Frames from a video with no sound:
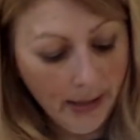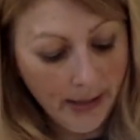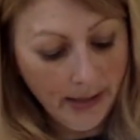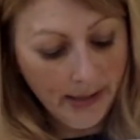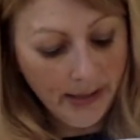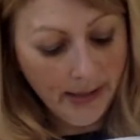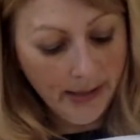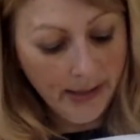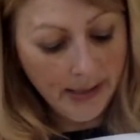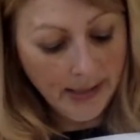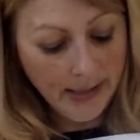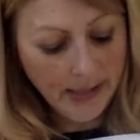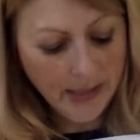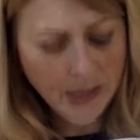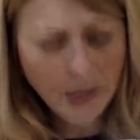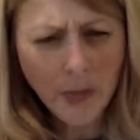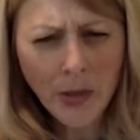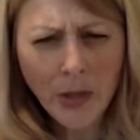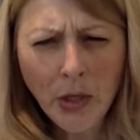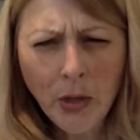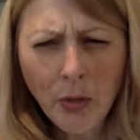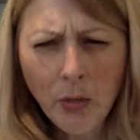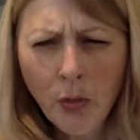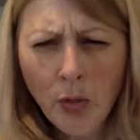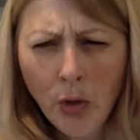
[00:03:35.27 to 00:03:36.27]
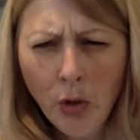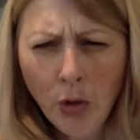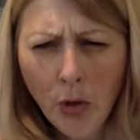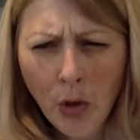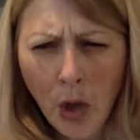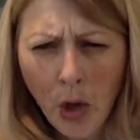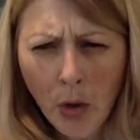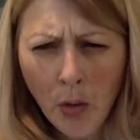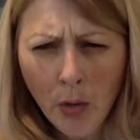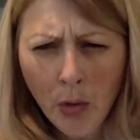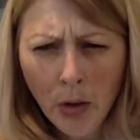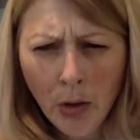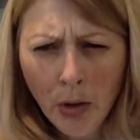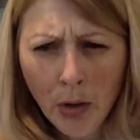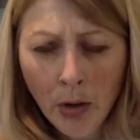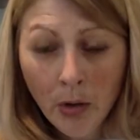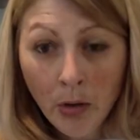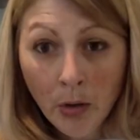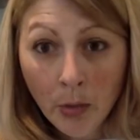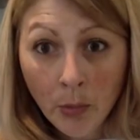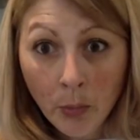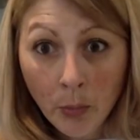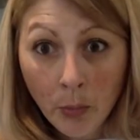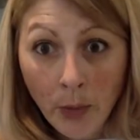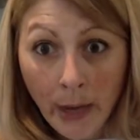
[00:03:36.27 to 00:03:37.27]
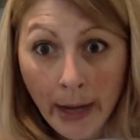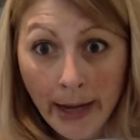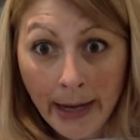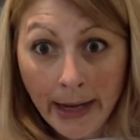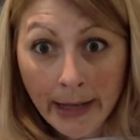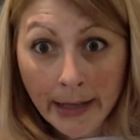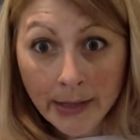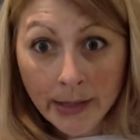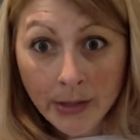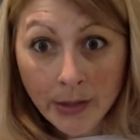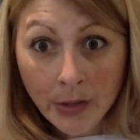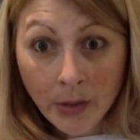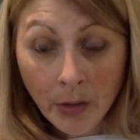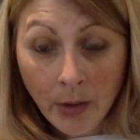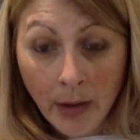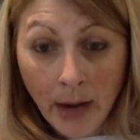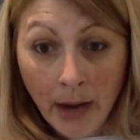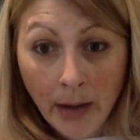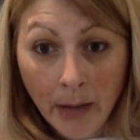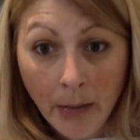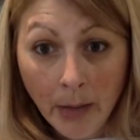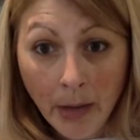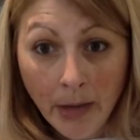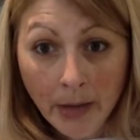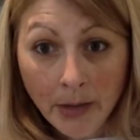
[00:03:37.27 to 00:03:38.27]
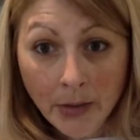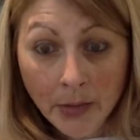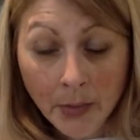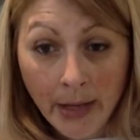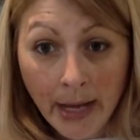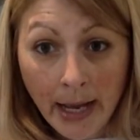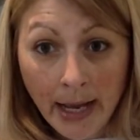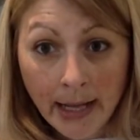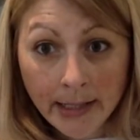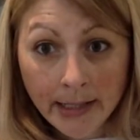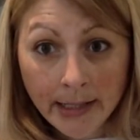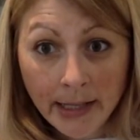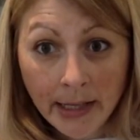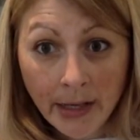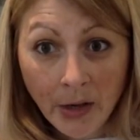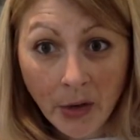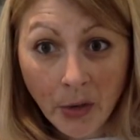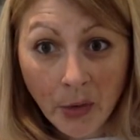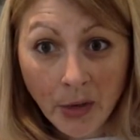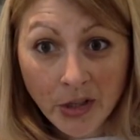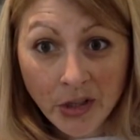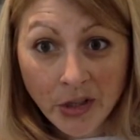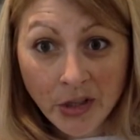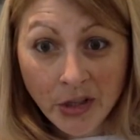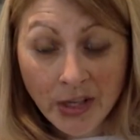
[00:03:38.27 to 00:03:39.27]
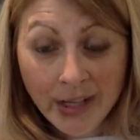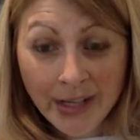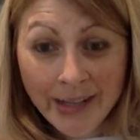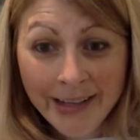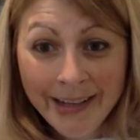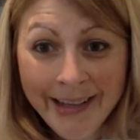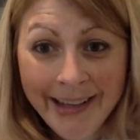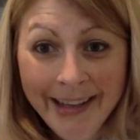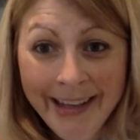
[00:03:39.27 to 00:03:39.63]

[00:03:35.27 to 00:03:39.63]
This is when you lower or raise your eyebrows when asking a question.